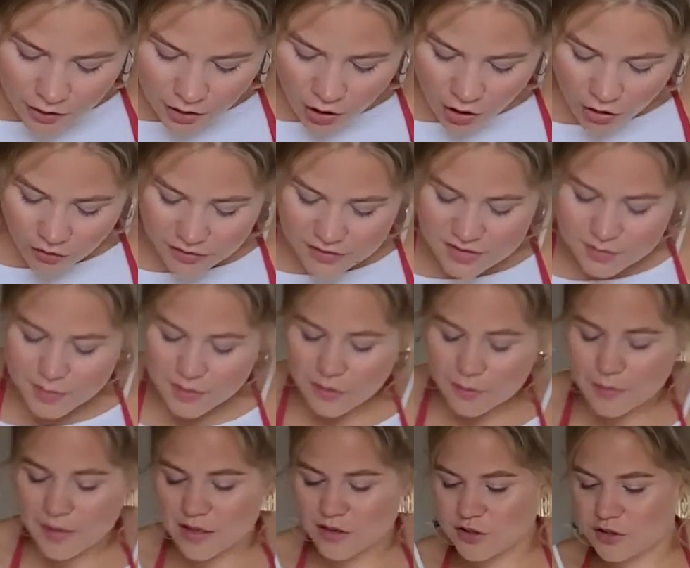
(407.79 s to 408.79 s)
all the
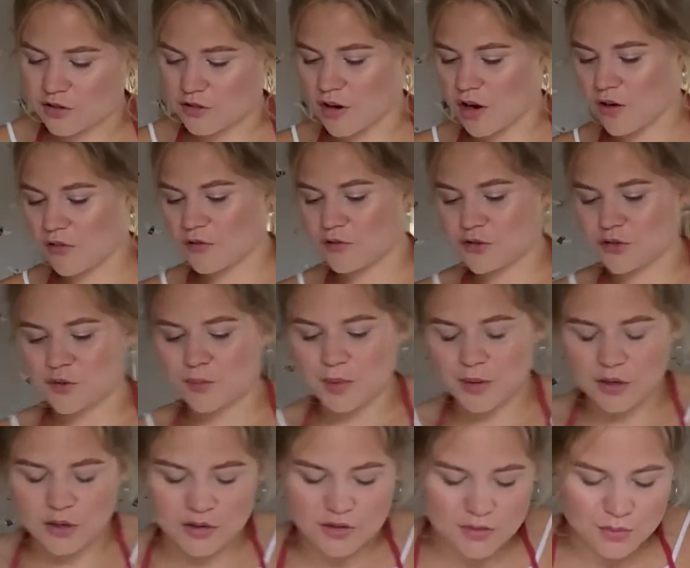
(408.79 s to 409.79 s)
spilt mixture off, just
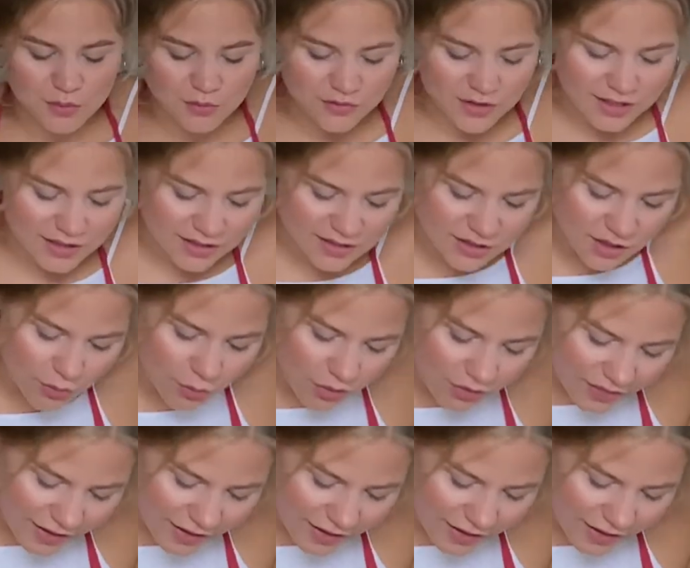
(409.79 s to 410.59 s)
because we really don't want